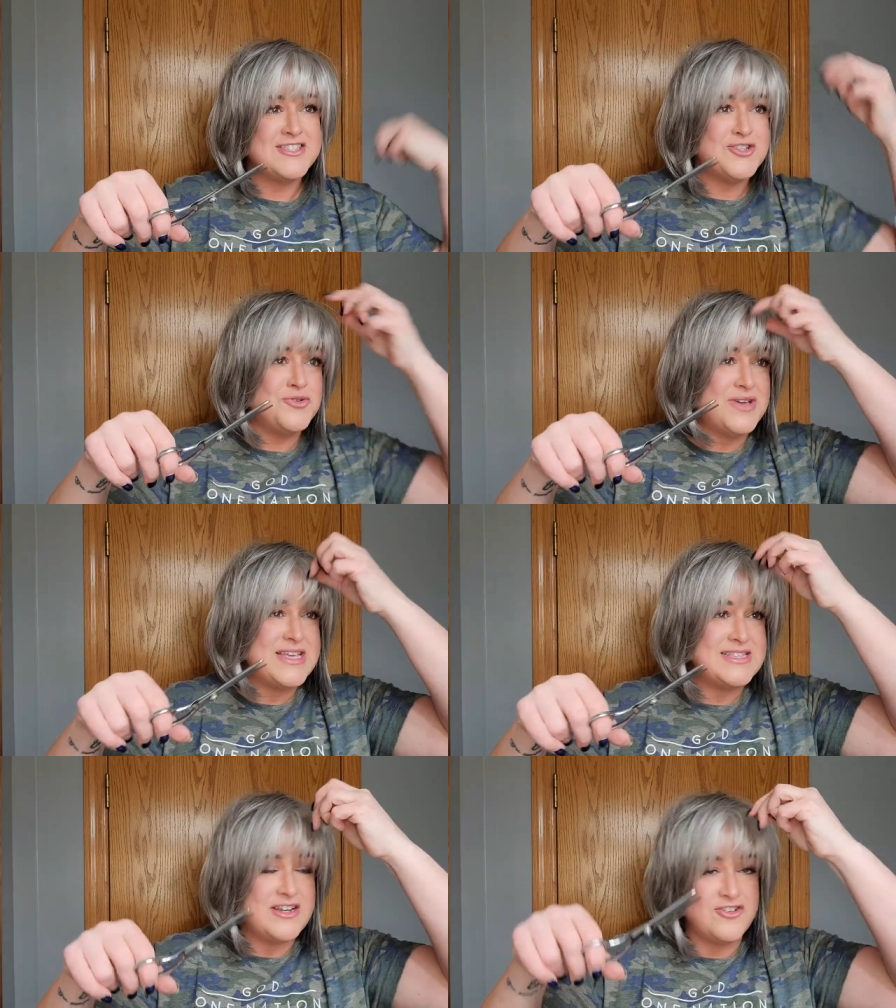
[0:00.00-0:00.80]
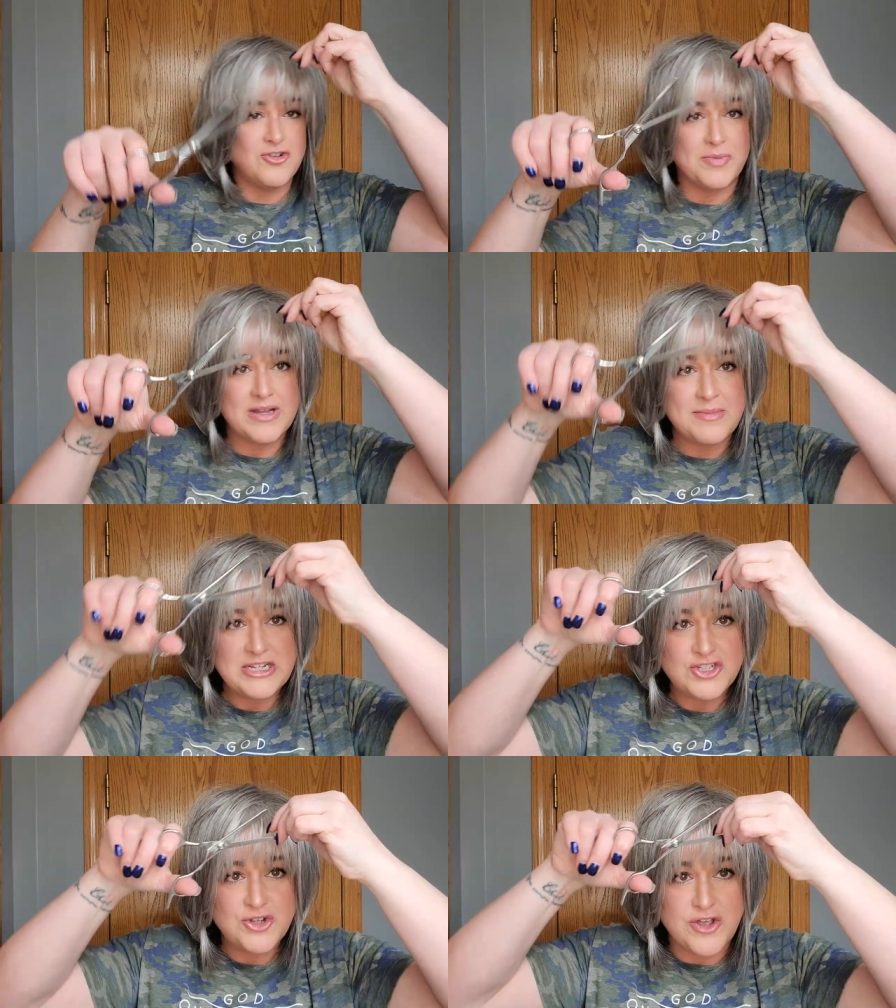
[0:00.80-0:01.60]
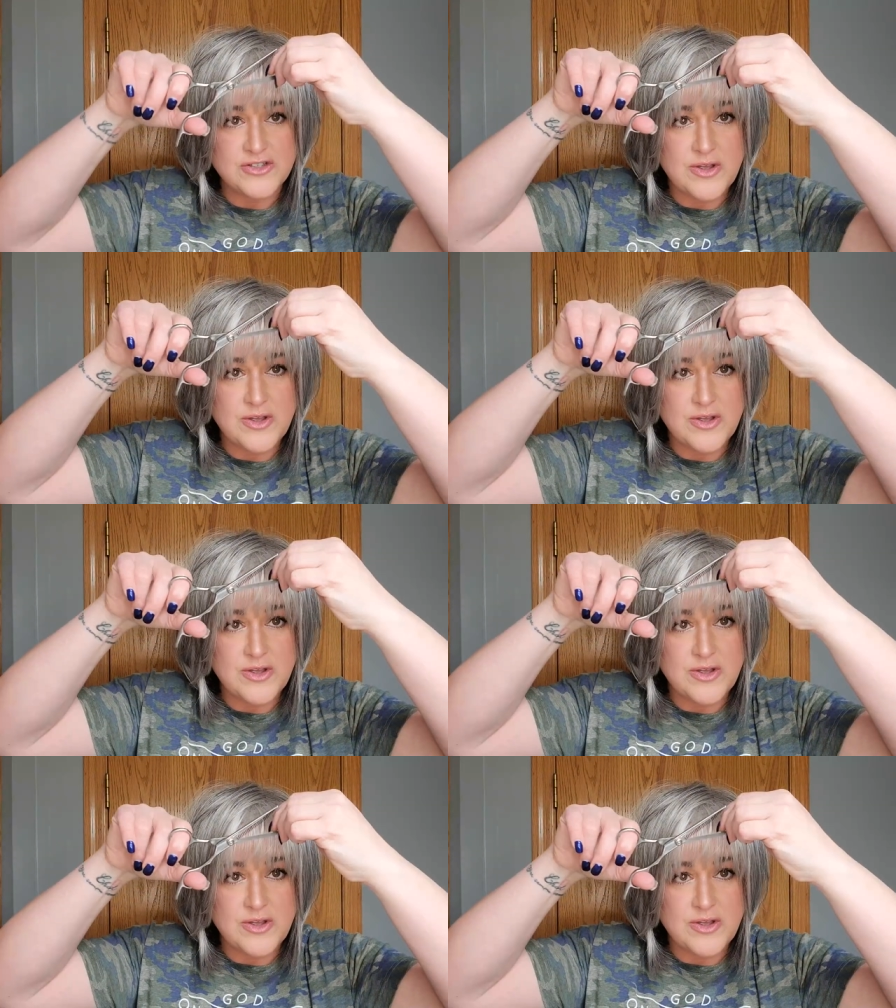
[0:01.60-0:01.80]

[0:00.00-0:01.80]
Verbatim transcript: it's too easy to do, but let me just show you.